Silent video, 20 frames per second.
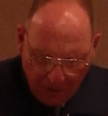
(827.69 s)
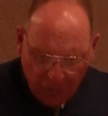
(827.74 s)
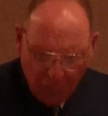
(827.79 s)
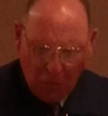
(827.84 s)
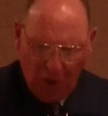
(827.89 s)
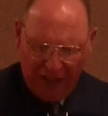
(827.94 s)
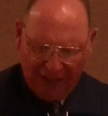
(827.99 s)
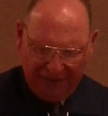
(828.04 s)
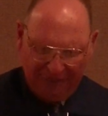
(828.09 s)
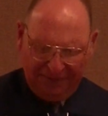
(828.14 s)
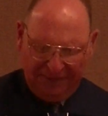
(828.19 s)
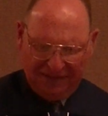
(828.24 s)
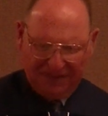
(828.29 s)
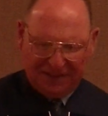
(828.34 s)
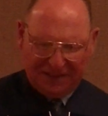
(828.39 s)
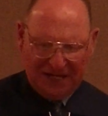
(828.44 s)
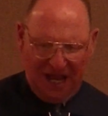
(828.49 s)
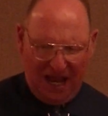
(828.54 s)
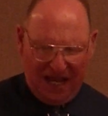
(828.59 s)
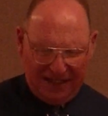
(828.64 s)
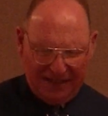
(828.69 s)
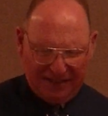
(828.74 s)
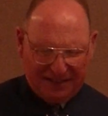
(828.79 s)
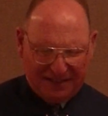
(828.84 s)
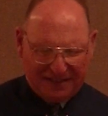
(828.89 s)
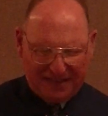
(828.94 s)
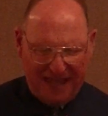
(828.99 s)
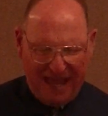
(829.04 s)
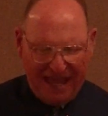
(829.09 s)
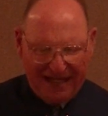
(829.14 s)
One of the
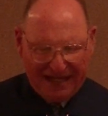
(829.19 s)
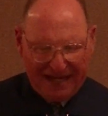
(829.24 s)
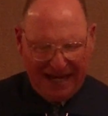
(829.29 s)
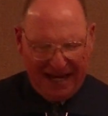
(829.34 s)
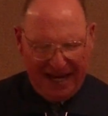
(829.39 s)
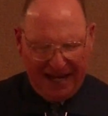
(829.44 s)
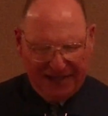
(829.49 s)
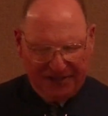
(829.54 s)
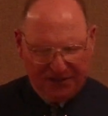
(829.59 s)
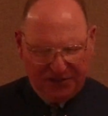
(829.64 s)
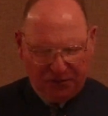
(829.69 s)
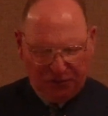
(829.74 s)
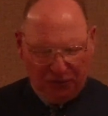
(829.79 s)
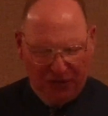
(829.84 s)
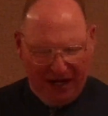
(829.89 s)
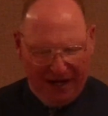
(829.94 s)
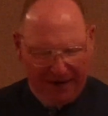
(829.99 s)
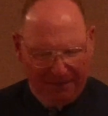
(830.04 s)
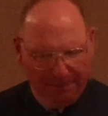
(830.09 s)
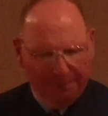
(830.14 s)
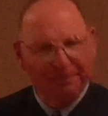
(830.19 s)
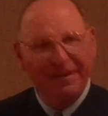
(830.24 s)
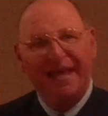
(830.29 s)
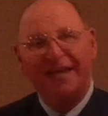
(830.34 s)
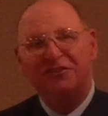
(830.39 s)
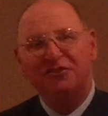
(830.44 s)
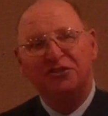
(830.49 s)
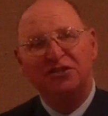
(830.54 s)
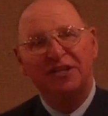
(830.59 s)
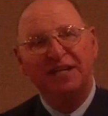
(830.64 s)
signs that Ezra
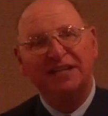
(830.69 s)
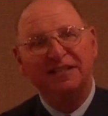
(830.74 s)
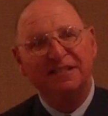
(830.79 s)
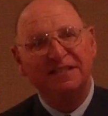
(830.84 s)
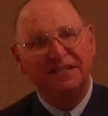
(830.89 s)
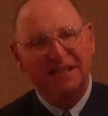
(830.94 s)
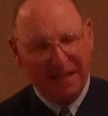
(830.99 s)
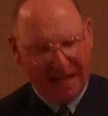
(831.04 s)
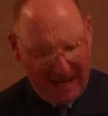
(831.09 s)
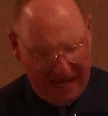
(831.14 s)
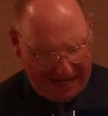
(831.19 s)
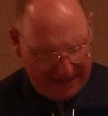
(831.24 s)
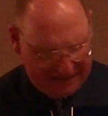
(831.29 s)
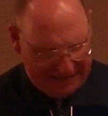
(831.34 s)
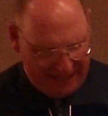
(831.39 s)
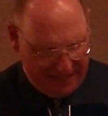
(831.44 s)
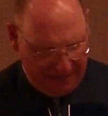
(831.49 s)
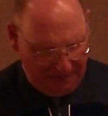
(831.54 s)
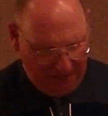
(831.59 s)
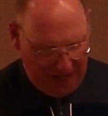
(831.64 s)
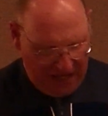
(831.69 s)
mentions as a